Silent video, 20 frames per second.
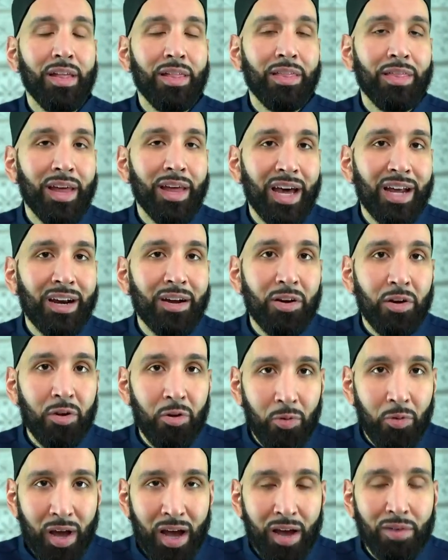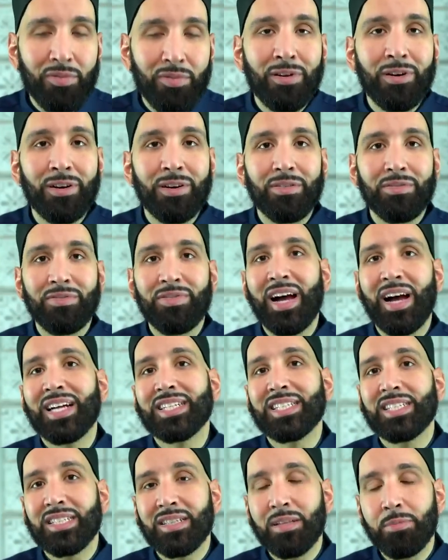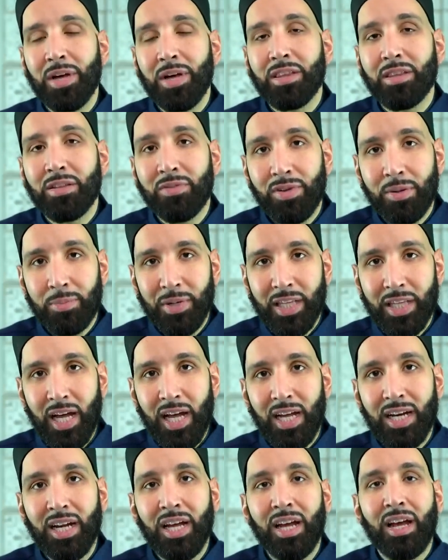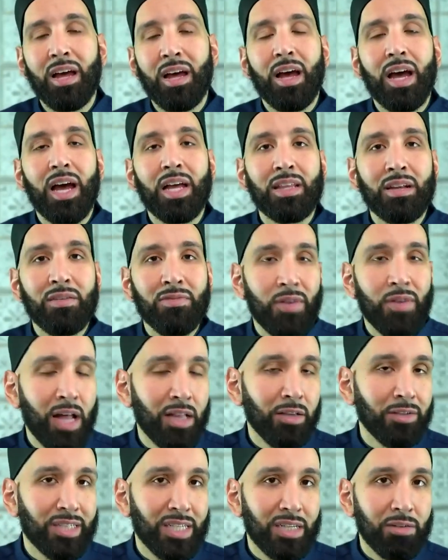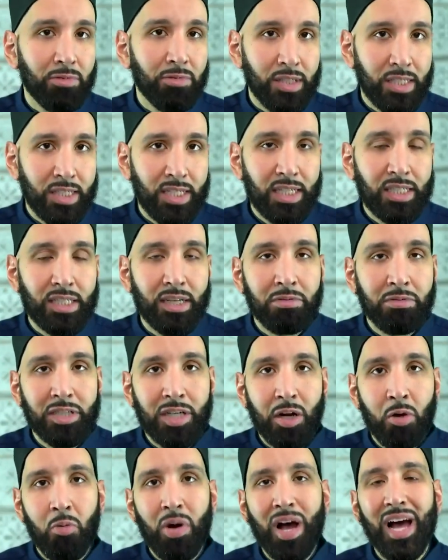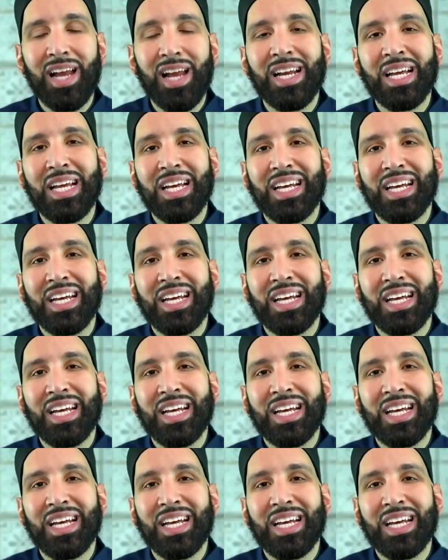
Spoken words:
that whoever fasts the month of Ramadan and then follows it with six of Shawwal,